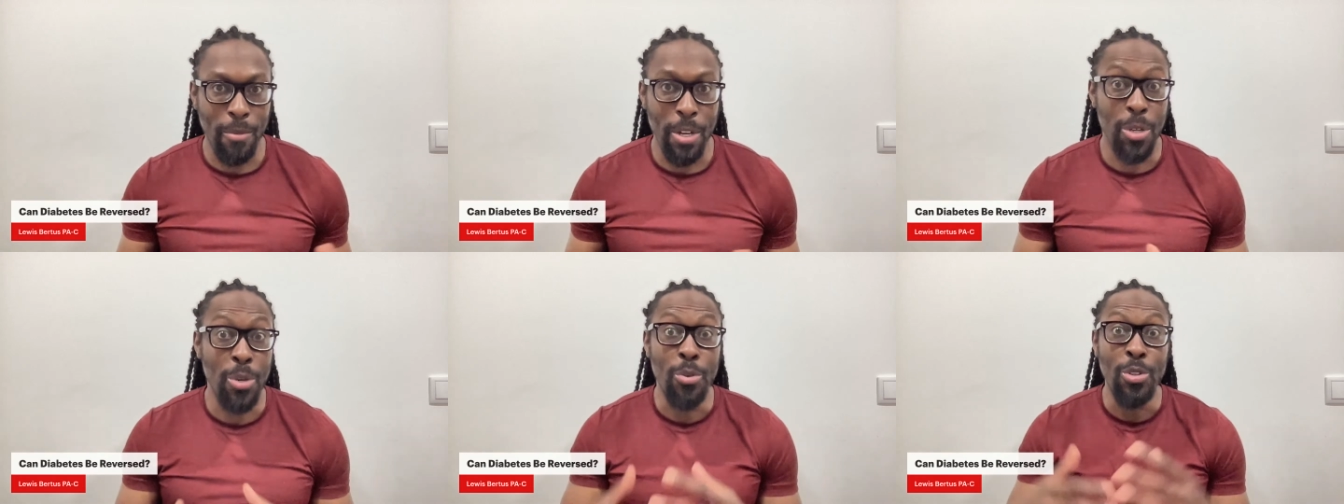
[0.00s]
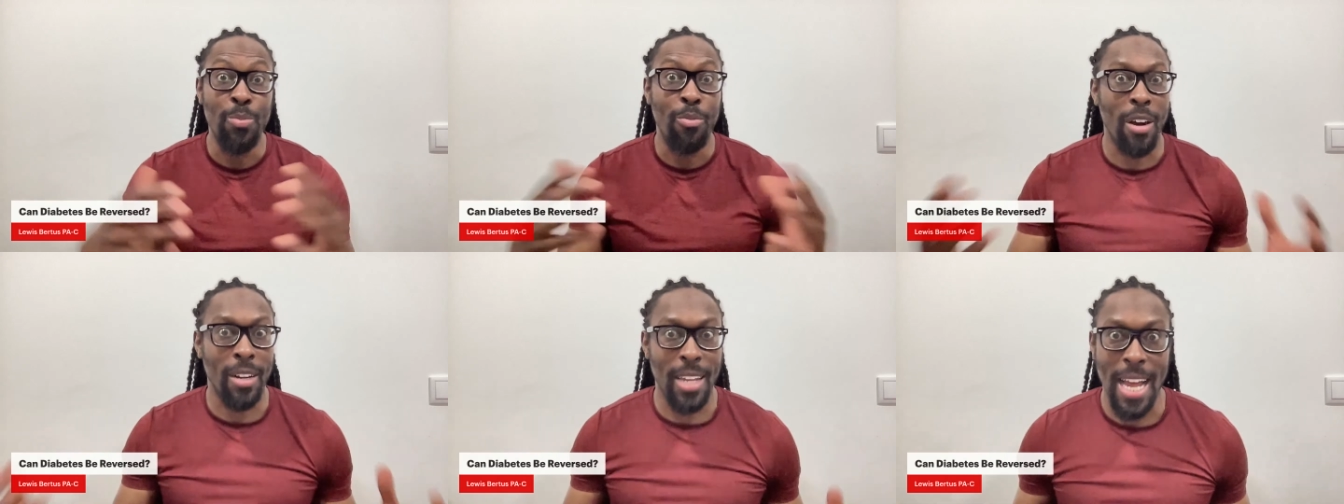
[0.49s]
what news
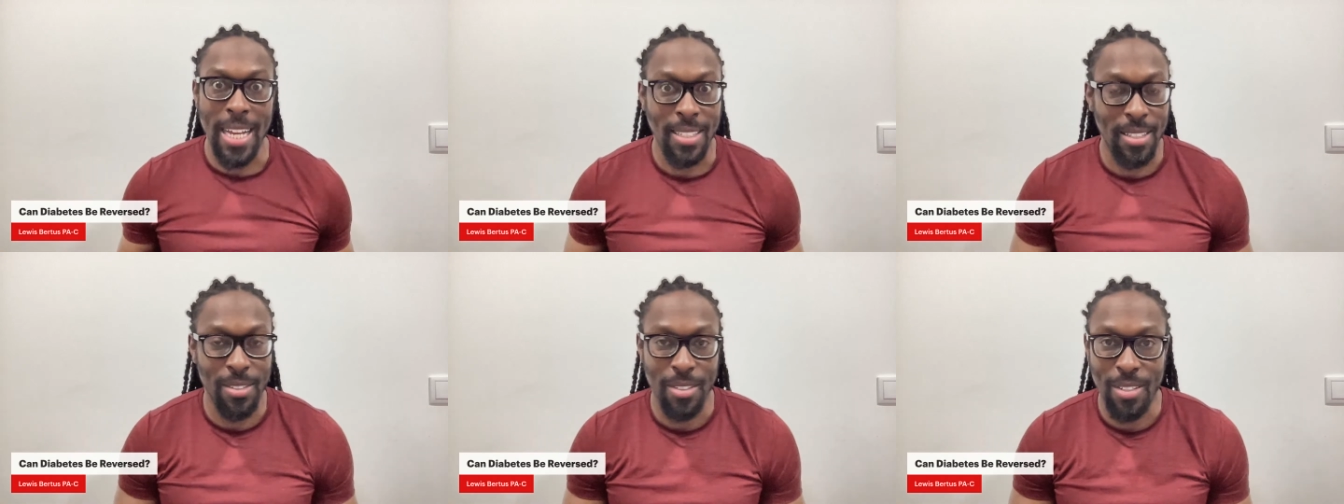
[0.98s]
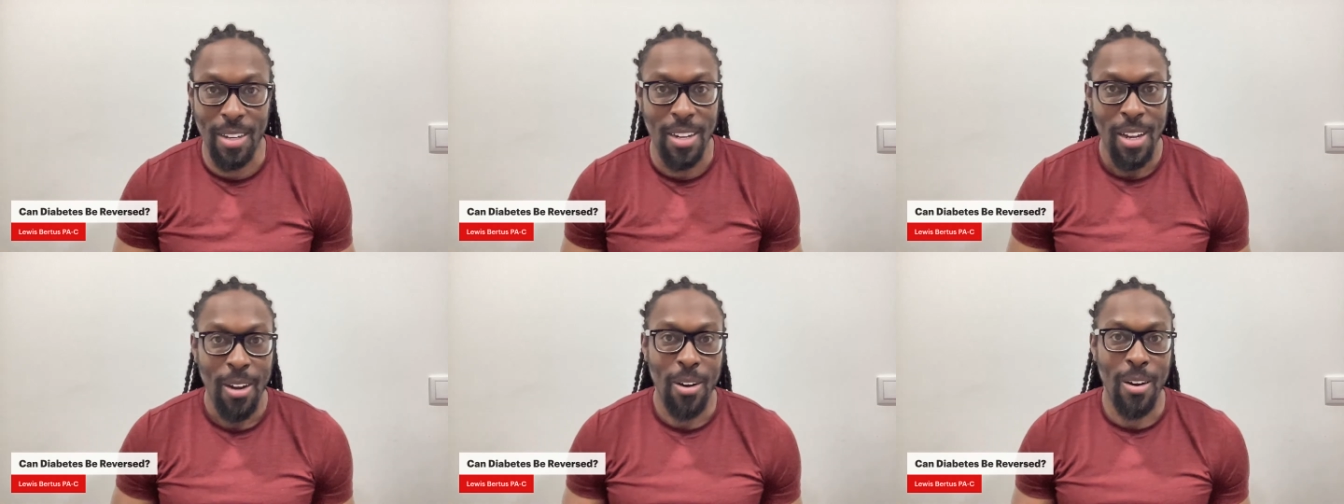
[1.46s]
broadcasters
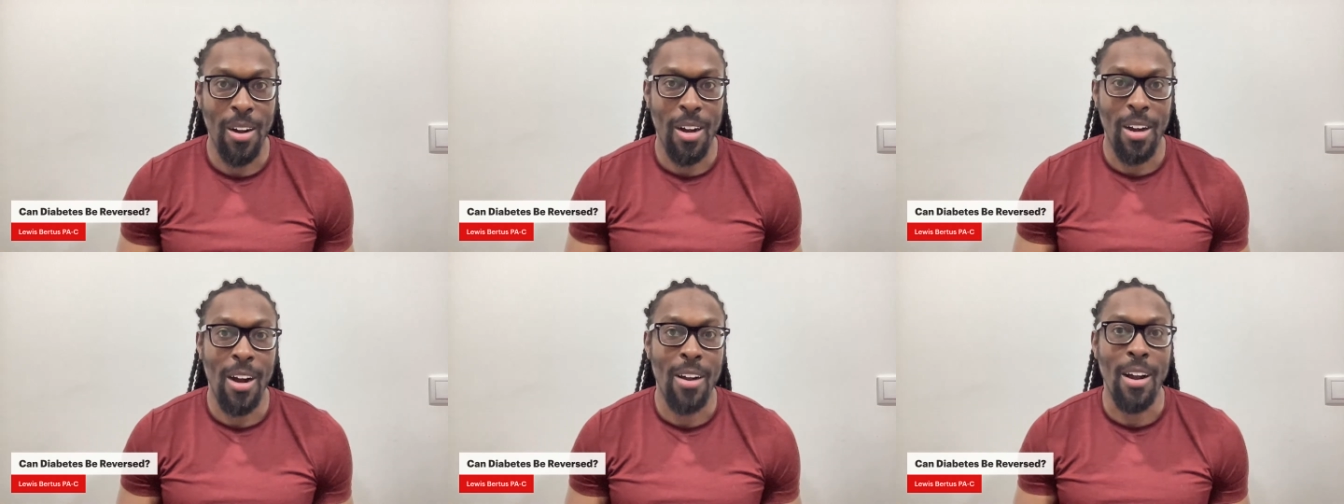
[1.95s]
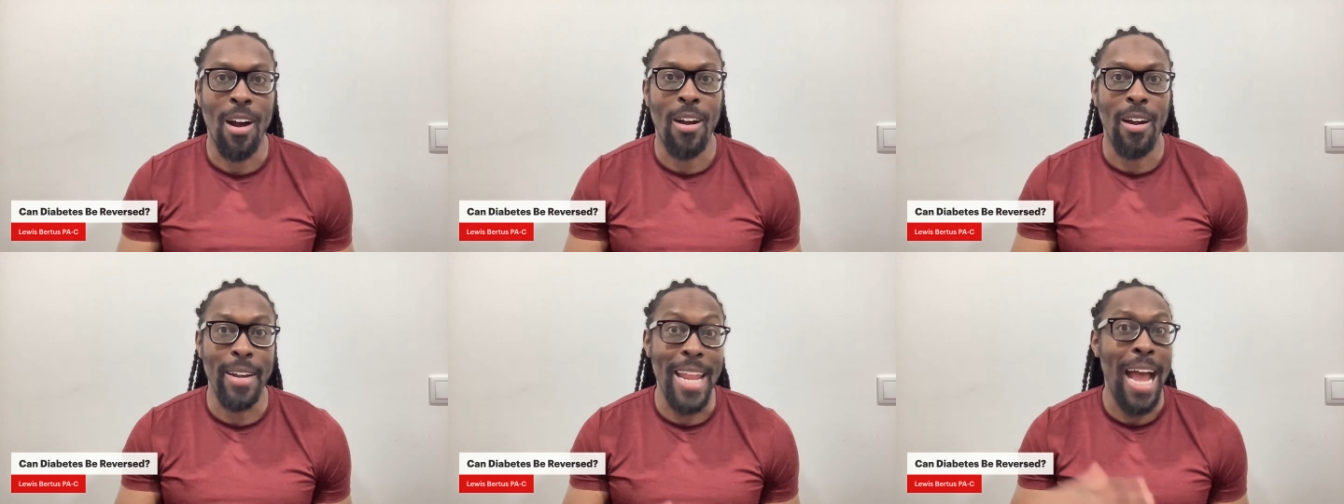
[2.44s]

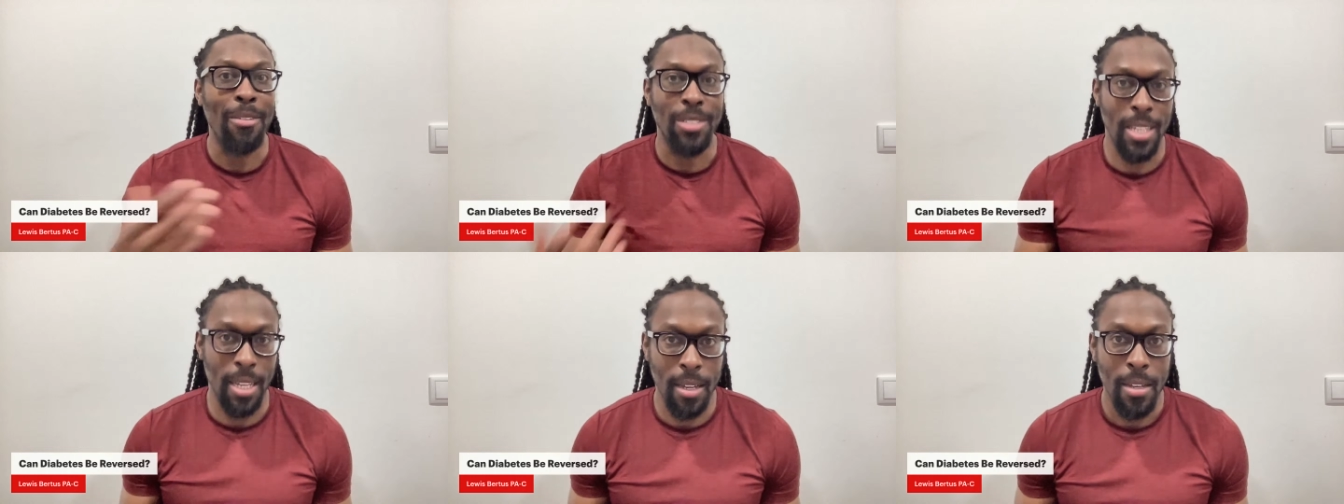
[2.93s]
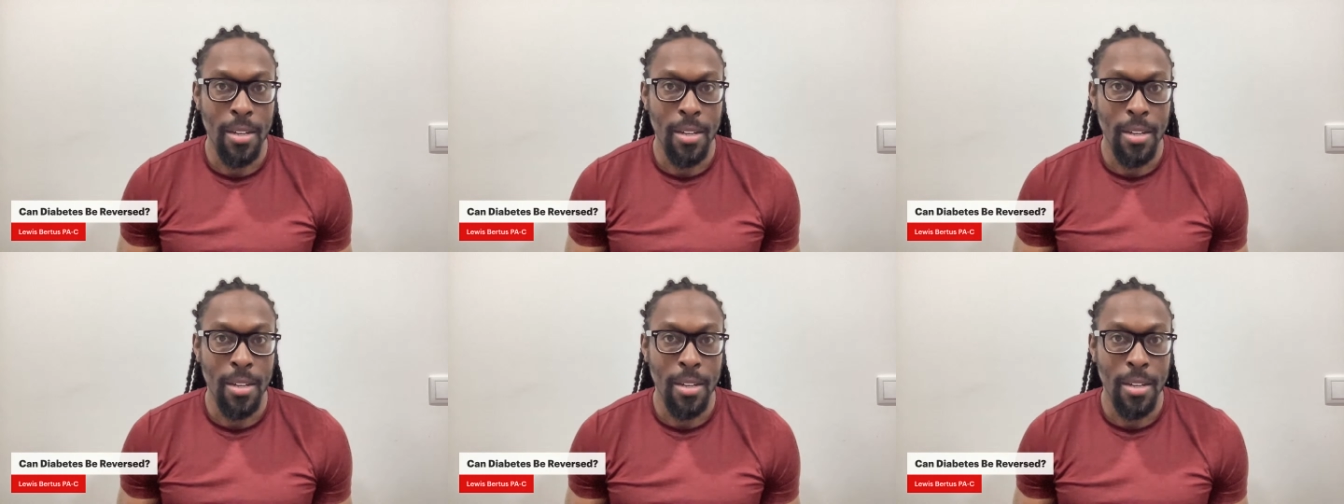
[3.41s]
are announcing.